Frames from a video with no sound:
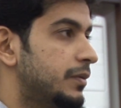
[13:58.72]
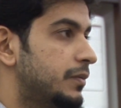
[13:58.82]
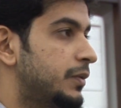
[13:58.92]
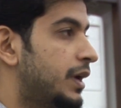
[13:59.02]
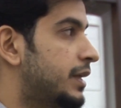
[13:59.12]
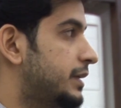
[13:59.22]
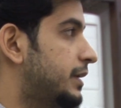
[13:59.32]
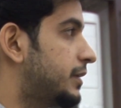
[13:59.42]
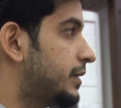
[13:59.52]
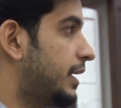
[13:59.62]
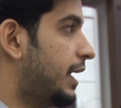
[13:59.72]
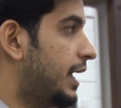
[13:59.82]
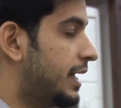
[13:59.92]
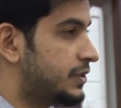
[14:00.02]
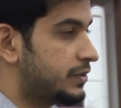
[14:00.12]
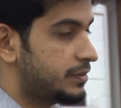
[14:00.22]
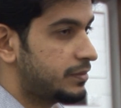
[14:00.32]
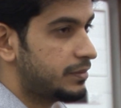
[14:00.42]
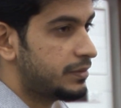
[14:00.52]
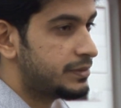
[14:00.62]
We all here, as
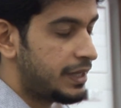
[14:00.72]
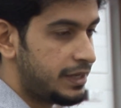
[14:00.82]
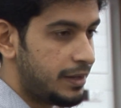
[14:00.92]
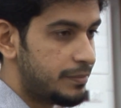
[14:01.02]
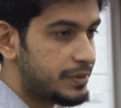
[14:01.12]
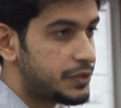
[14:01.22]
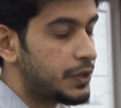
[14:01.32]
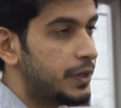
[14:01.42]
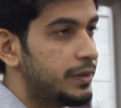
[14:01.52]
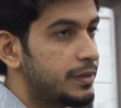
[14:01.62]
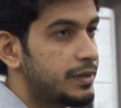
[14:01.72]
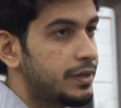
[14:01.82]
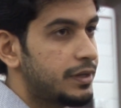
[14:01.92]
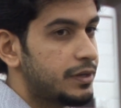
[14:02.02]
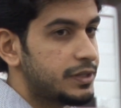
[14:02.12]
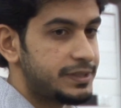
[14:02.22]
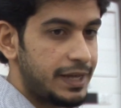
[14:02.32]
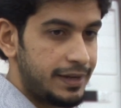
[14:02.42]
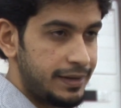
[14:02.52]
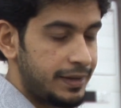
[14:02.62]
Zainab stood,
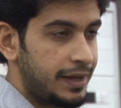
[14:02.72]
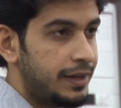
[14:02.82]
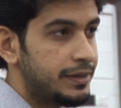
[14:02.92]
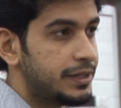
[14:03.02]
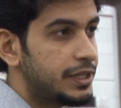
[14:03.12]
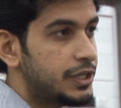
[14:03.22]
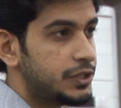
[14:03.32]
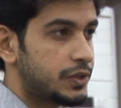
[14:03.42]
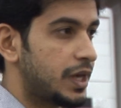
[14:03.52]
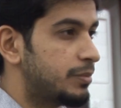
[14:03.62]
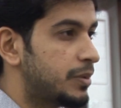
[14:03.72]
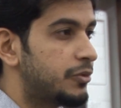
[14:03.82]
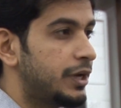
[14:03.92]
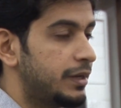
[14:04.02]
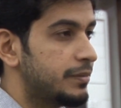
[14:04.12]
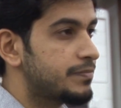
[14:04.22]
stand again to commemorate